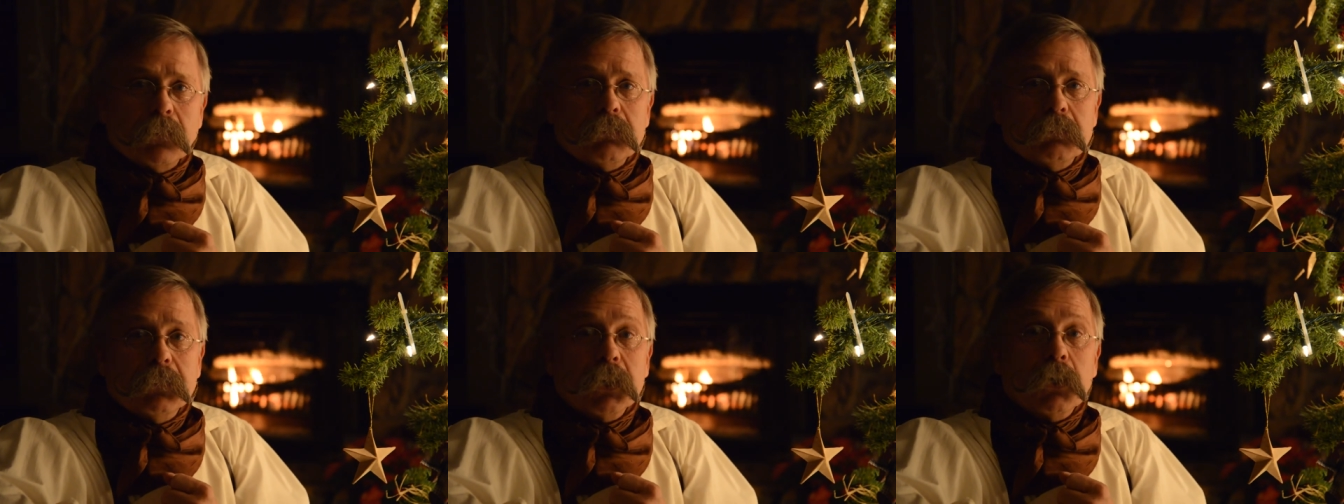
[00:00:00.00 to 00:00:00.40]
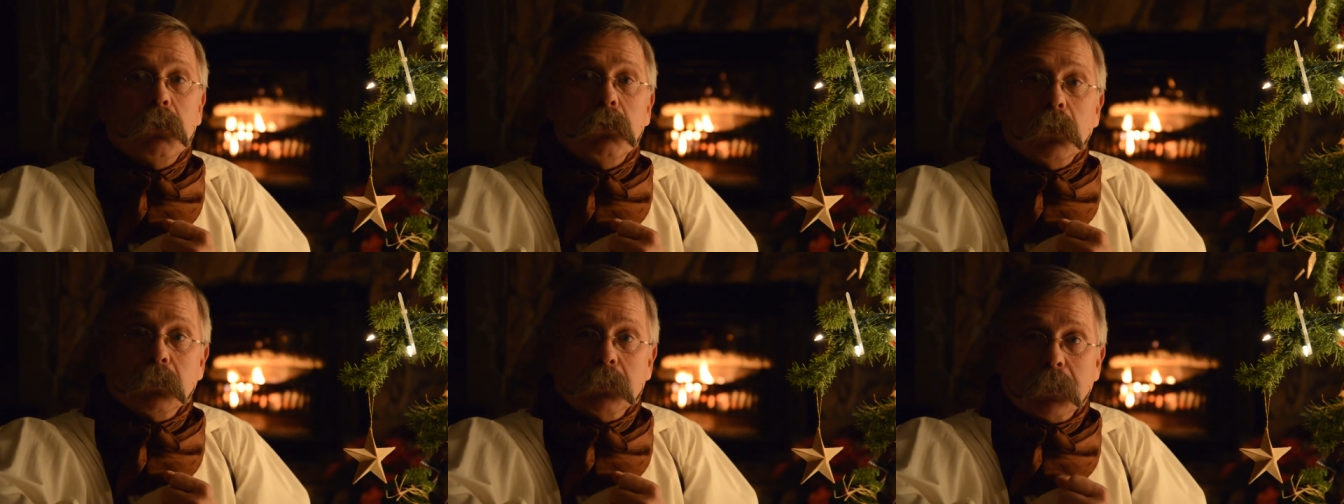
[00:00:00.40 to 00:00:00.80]

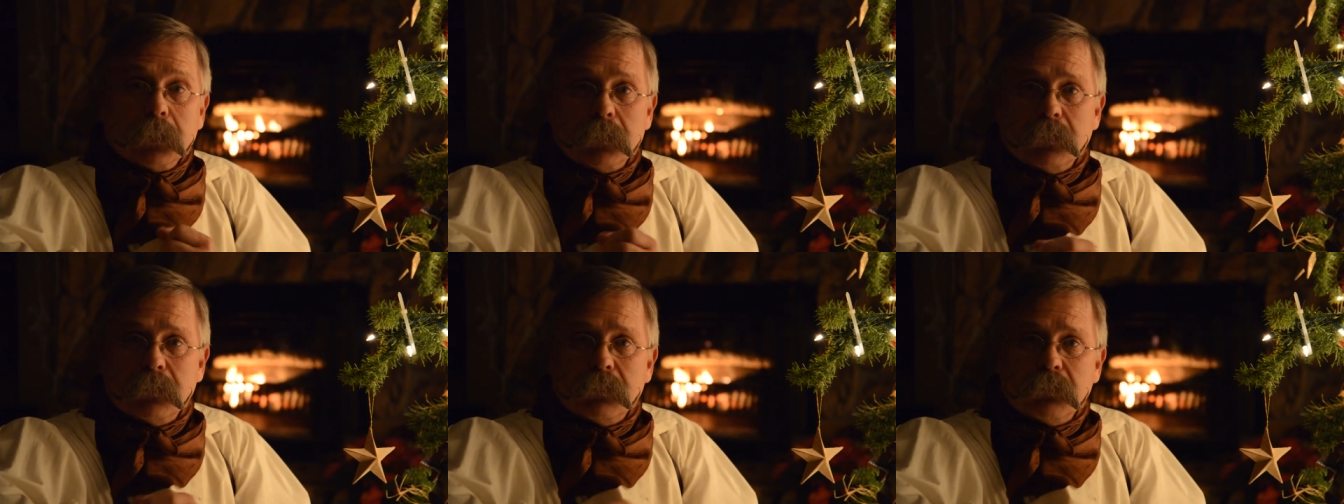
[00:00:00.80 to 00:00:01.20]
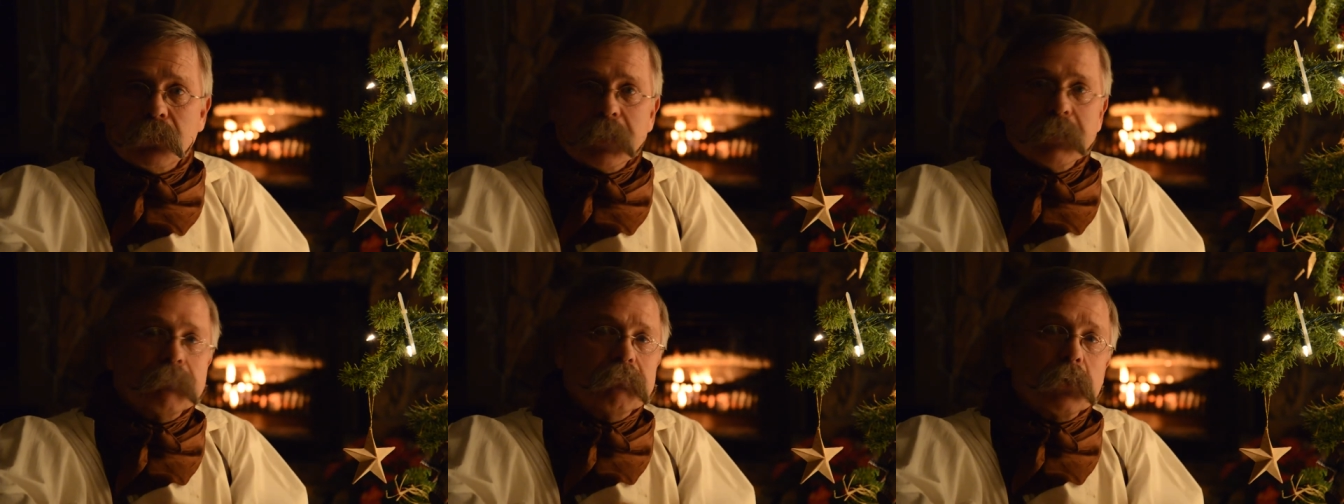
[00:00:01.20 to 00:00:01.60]
Behold, we
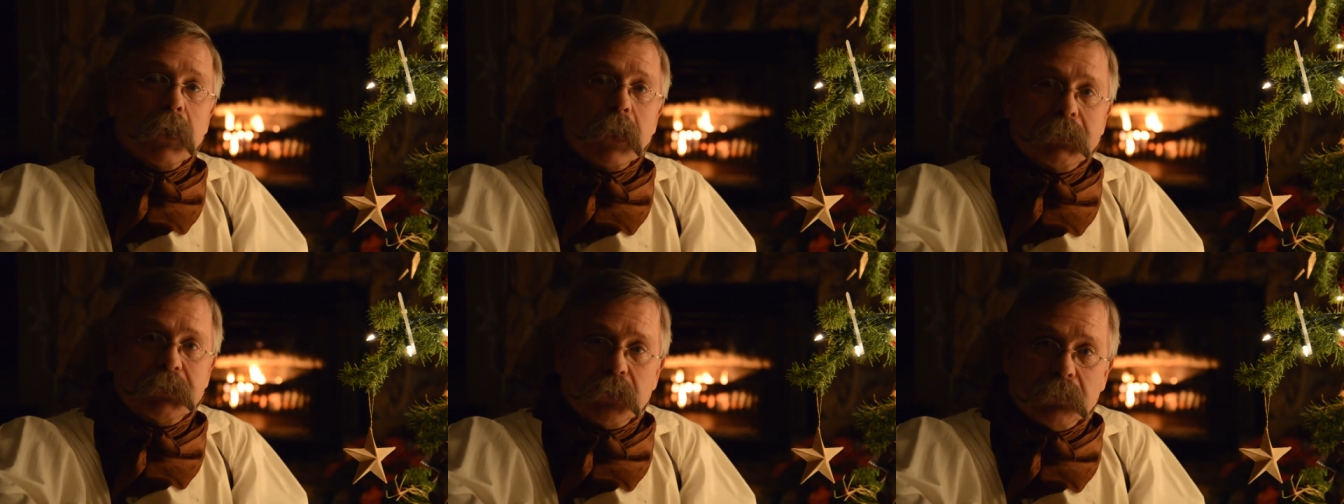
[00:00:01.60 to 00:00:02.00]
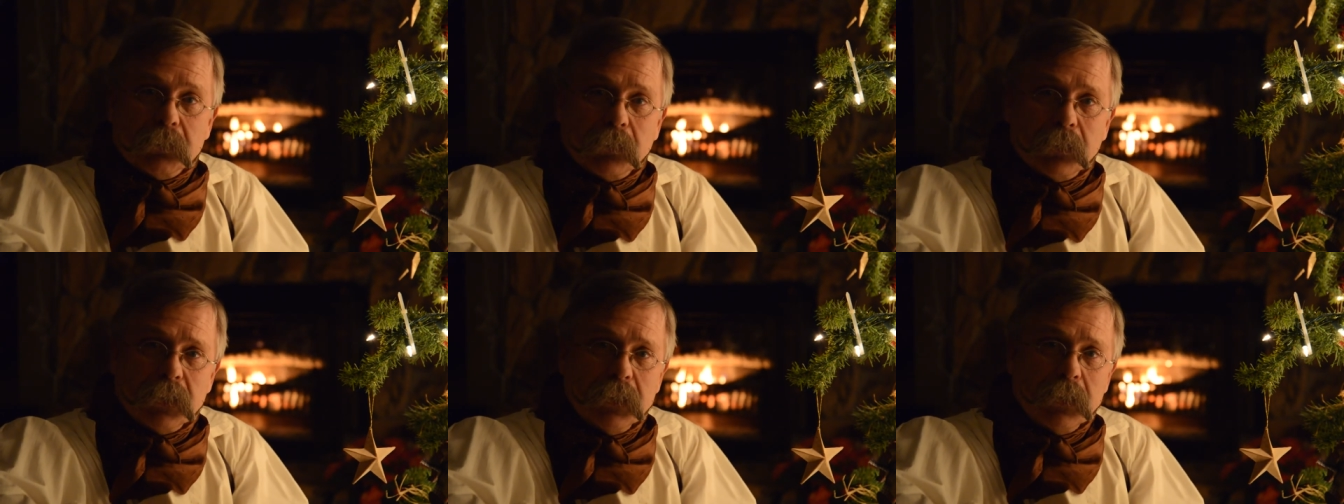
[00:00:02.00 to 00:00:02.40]
have brought you
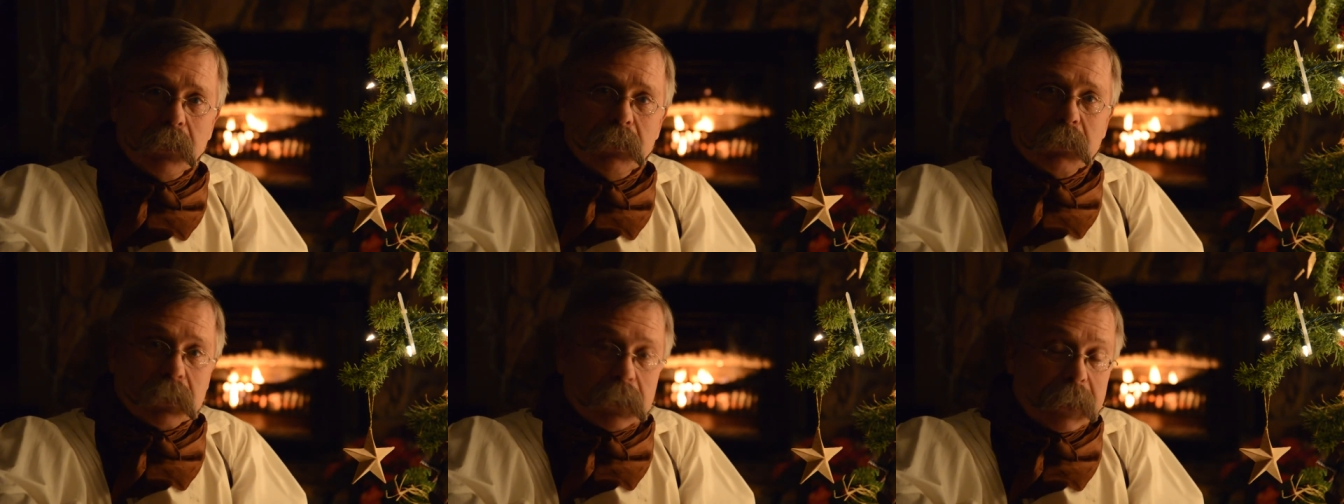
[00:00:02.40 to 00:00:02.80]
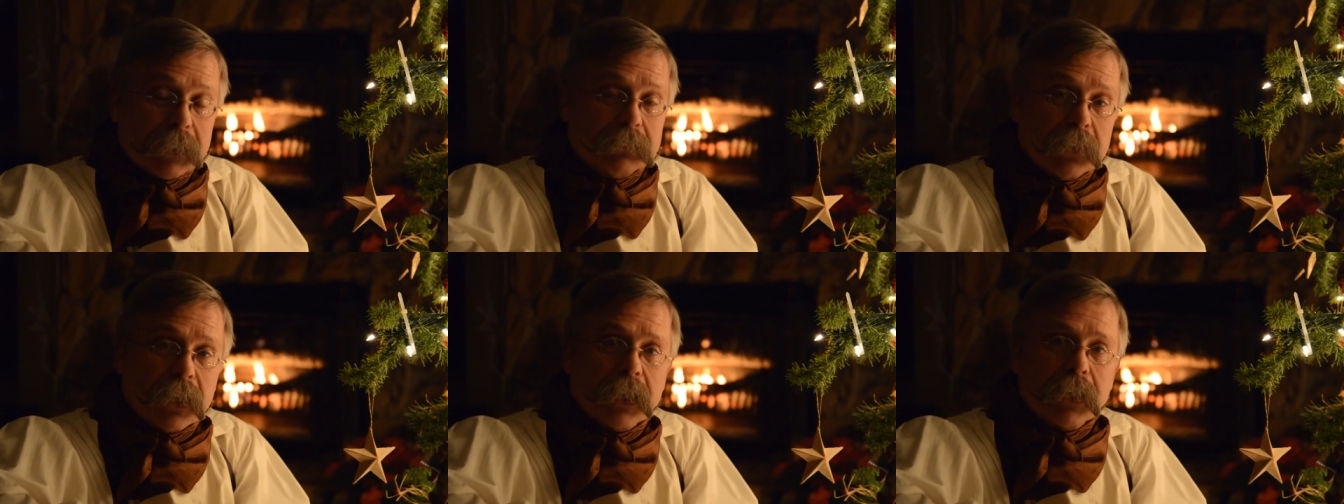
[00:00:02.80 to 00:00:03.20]
glad
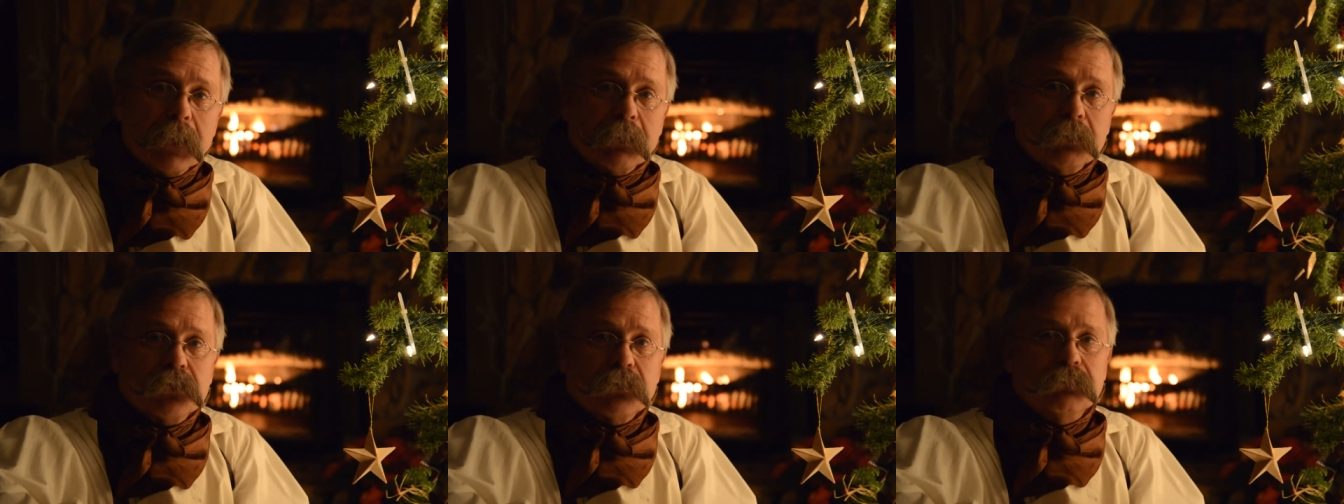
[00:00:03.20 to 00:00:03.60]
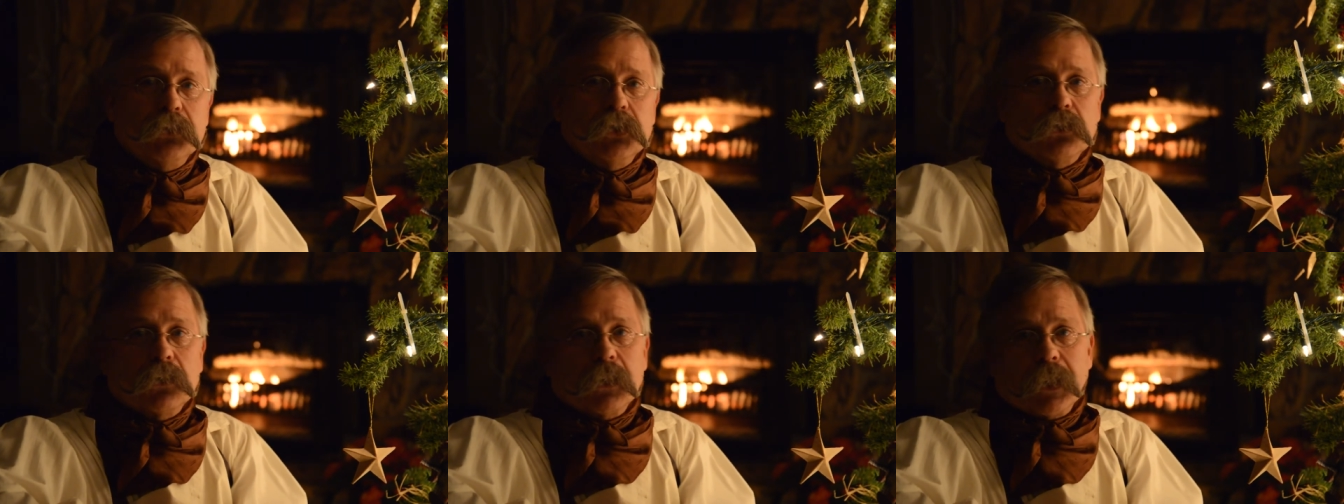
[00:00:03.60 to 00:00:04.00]
tidings of
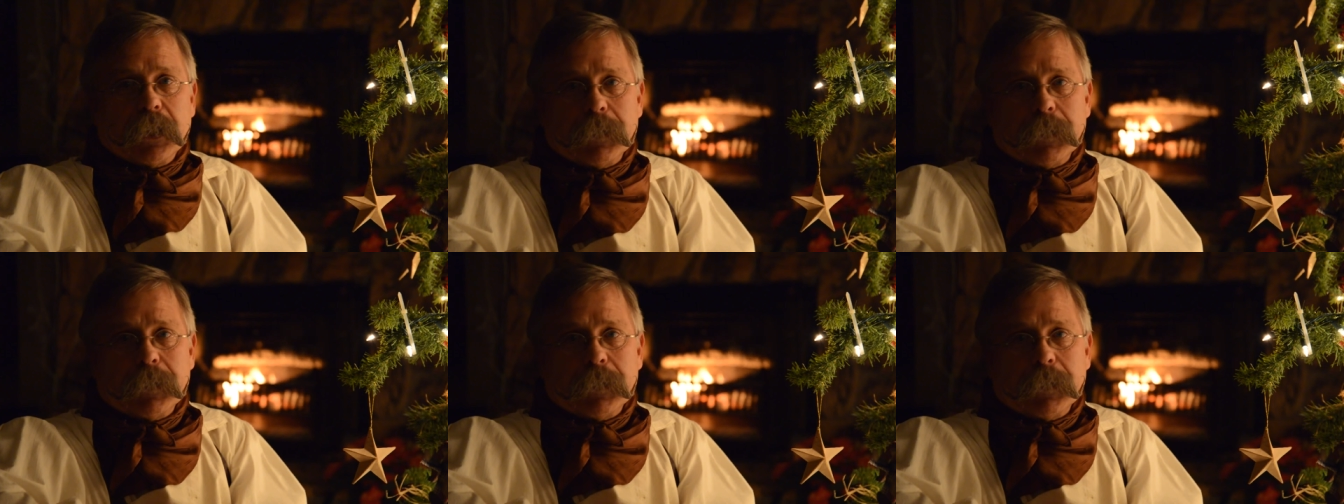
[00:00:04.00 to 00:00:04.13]
joy.